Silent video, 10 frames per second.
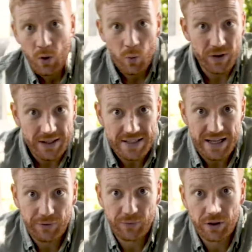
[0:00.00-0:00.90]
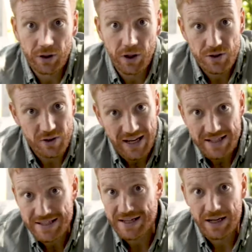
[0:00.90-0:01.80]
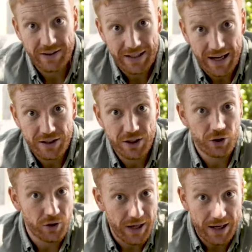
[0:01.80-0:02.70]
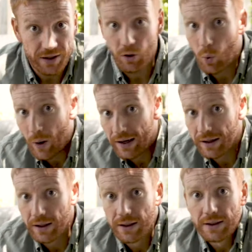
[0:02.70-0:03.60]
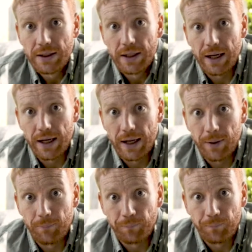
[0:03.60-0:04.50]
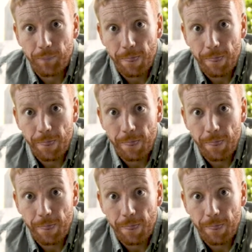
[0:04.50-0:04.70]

with East Africa, so Tanzania and Kenya, Uganda, Rwanda, um,